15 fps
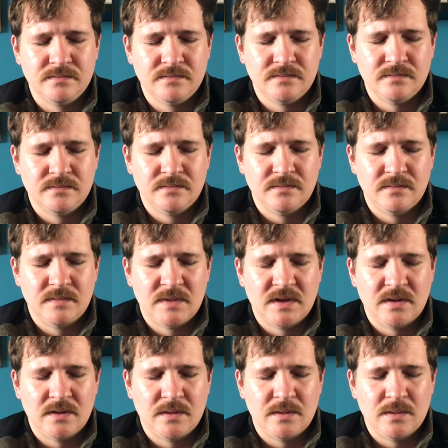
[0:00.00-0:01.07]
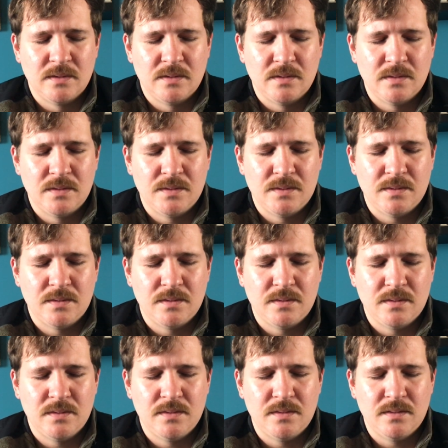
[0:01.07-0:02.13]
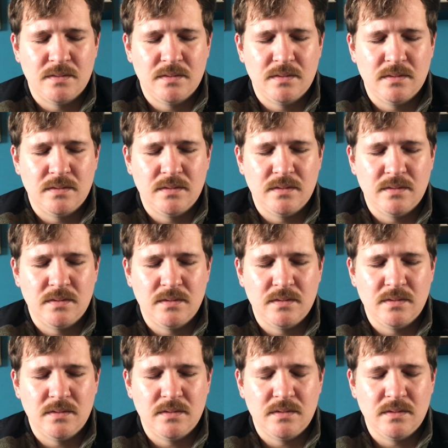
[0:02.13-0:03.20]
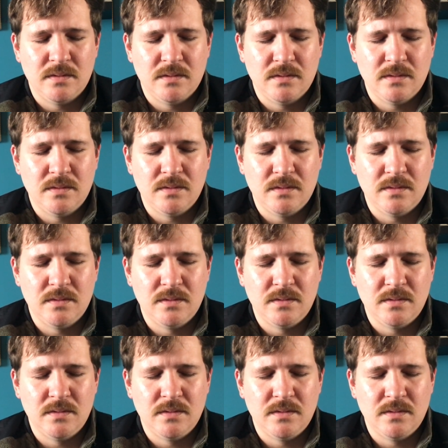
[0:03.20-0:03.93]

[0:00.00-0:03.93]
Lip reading: [no speech]